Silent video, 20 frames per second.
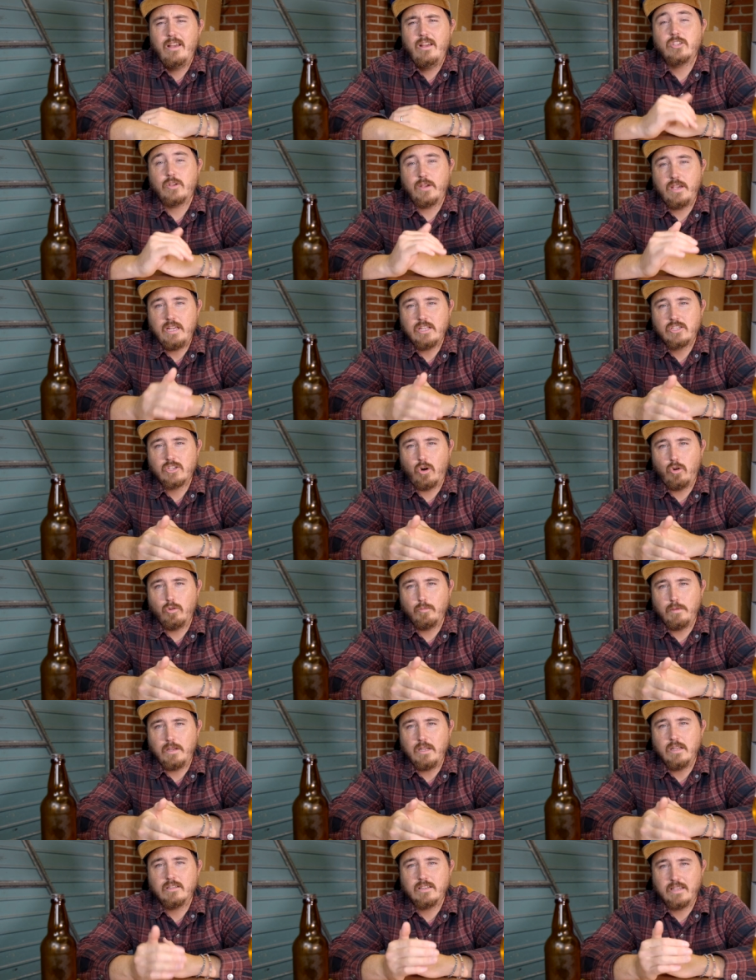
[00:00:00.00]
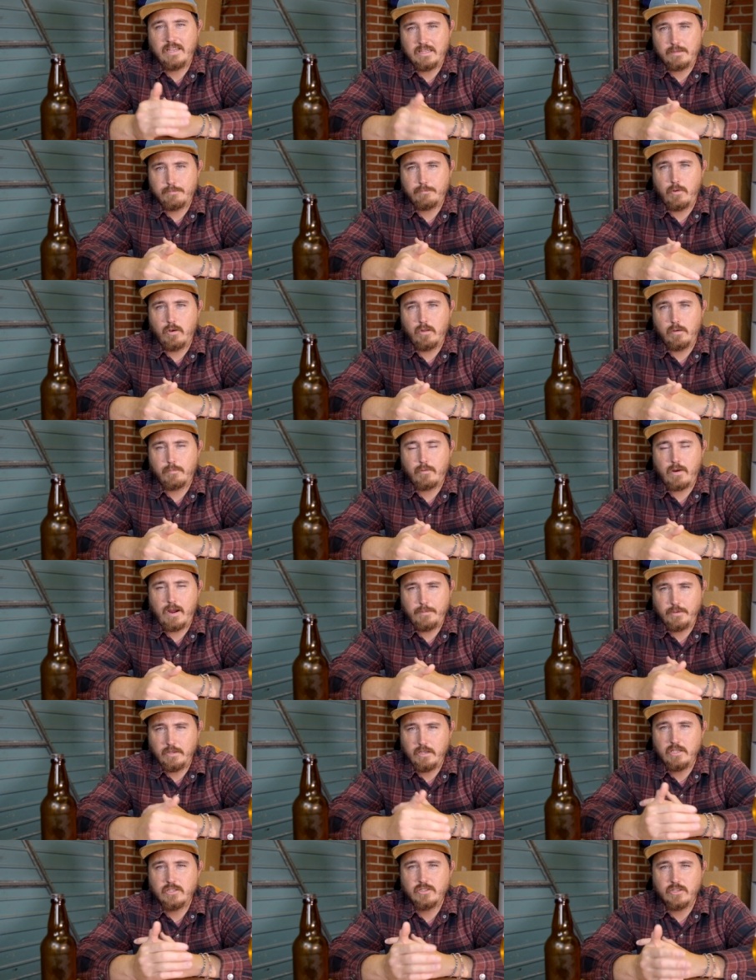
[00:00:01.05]
So he told me to get the bottle
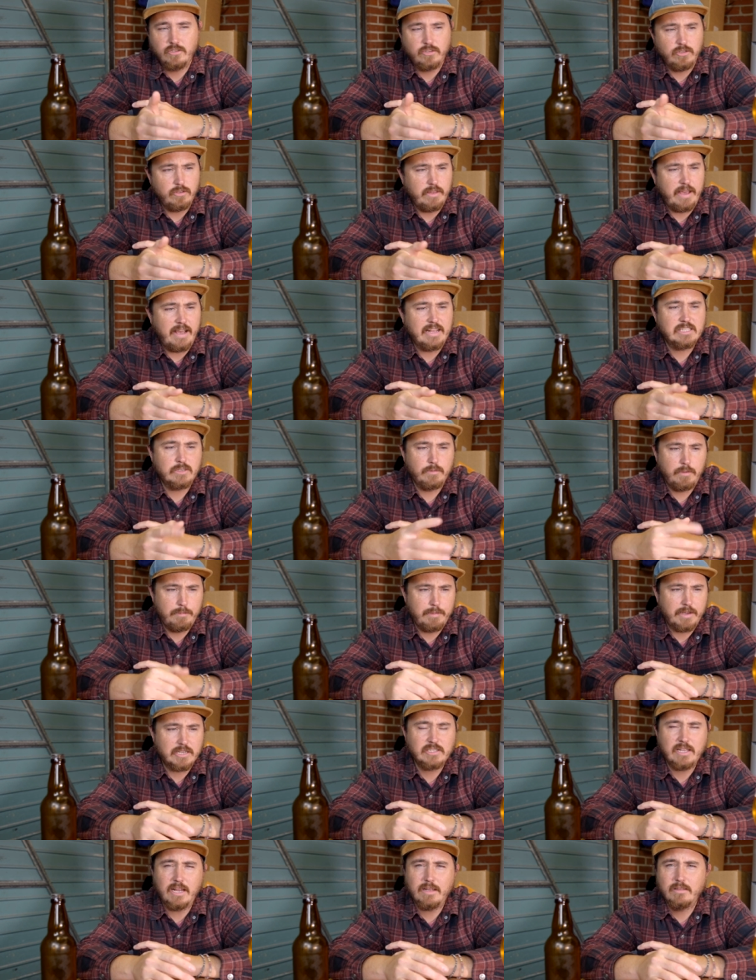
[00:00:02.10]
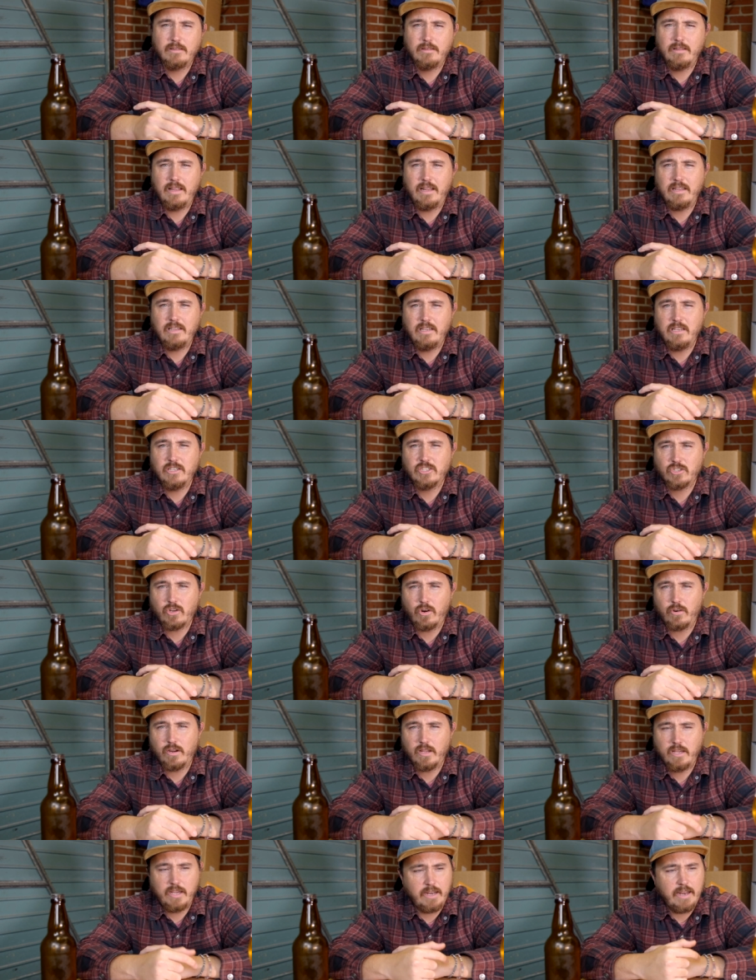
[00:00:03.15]
priming yeast and do that. So we mixed that, that yeast
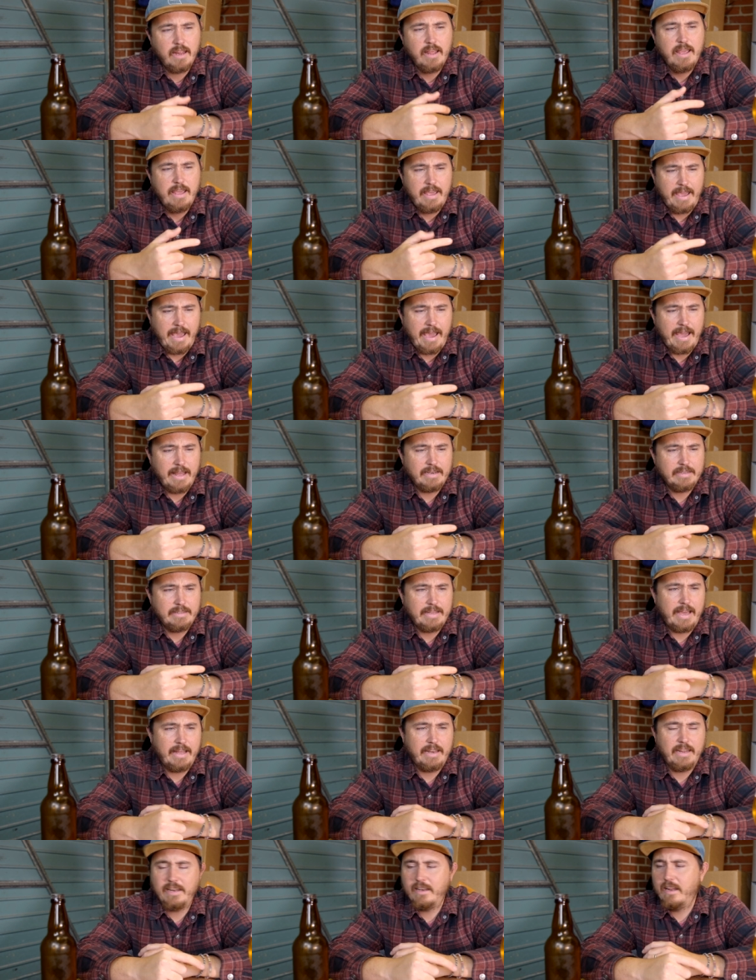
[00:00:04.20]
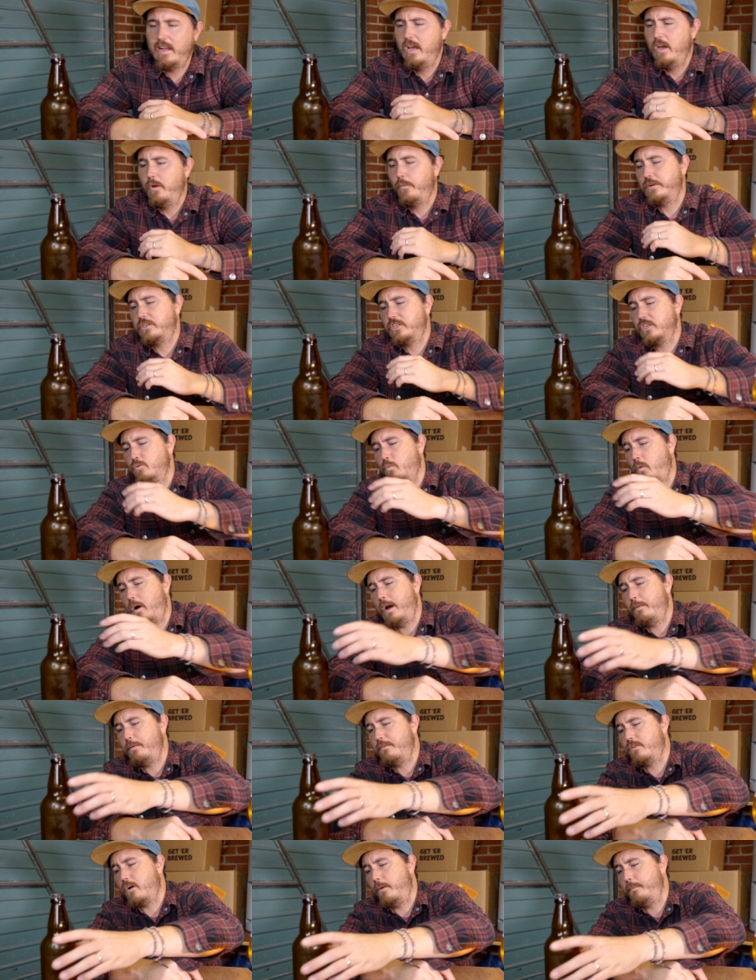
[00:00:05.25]
starter kit, added that in, which is why
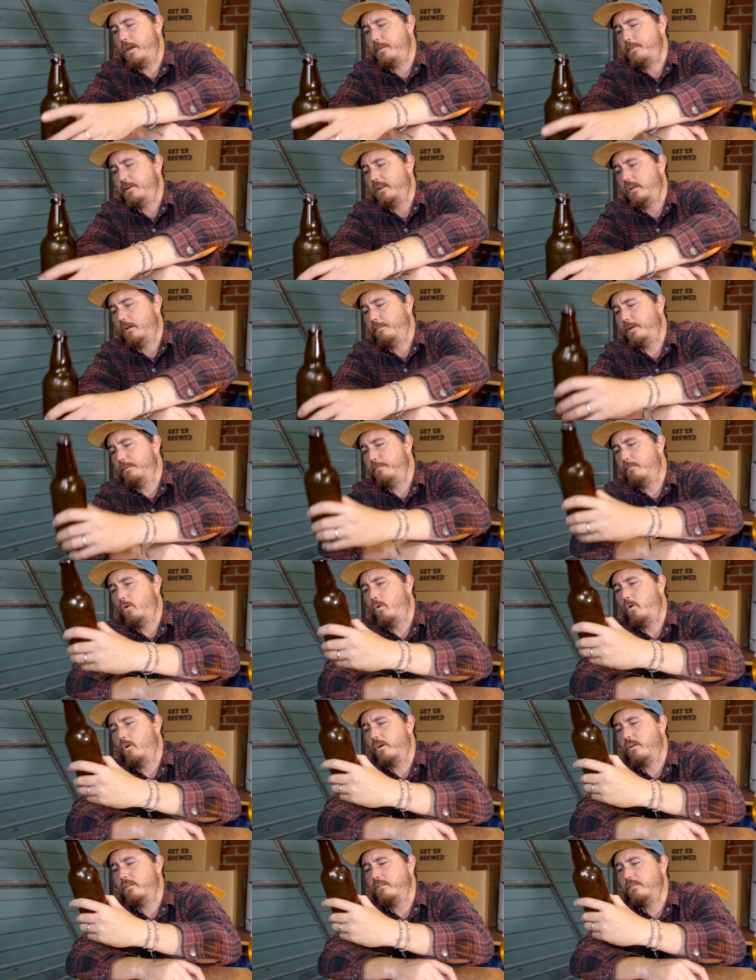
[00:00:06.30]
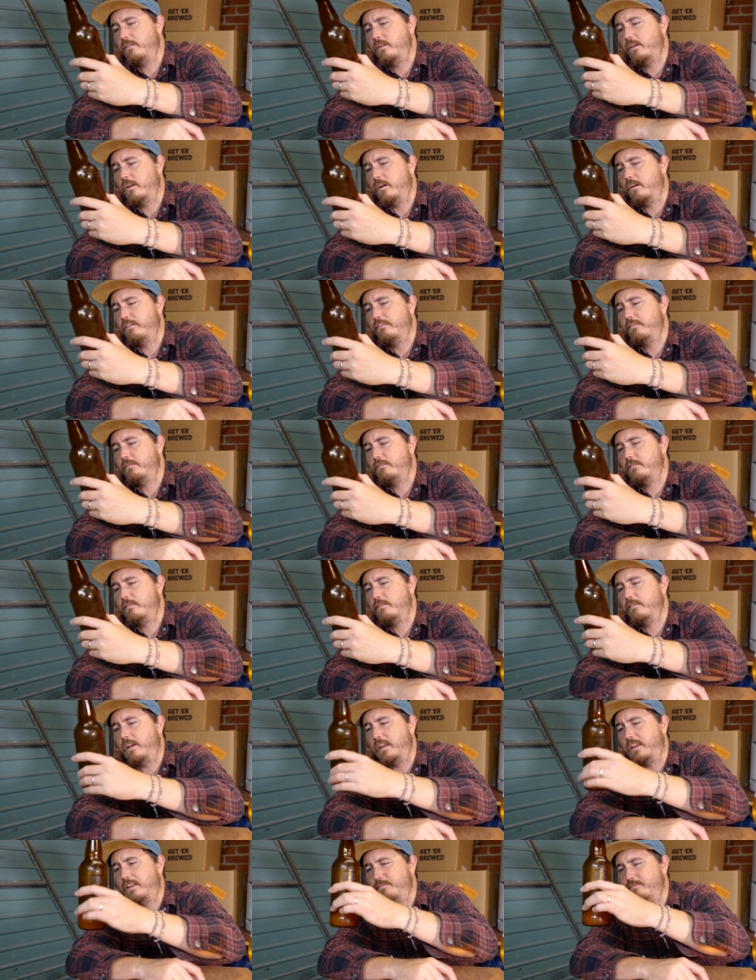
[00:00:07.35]
we've got maybe a little bit more, you know,
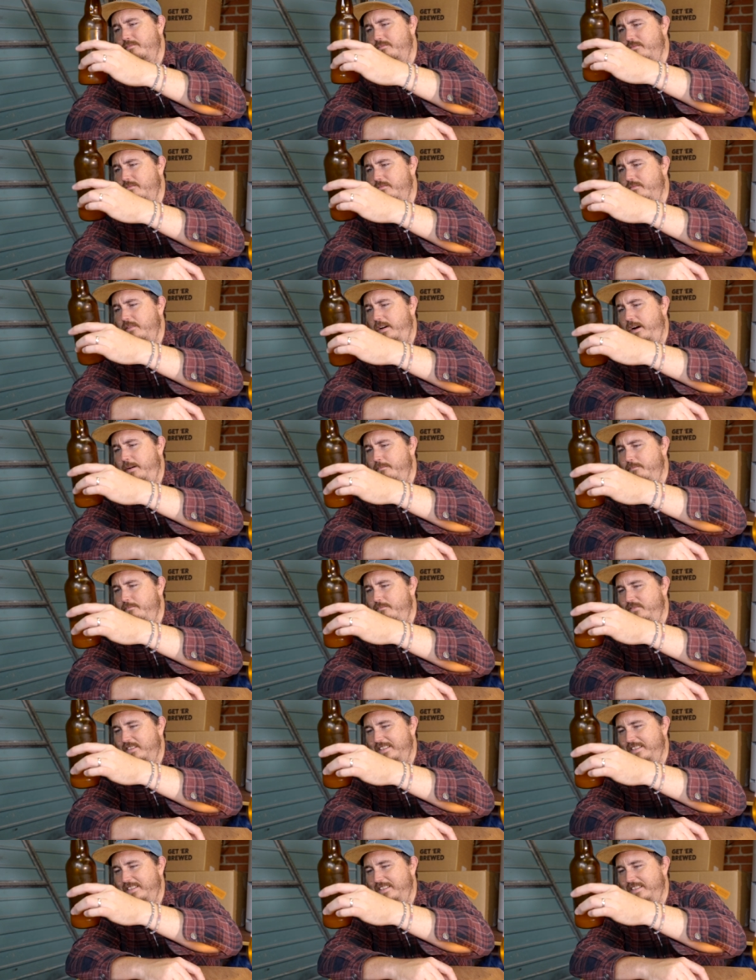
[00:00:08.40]
like um,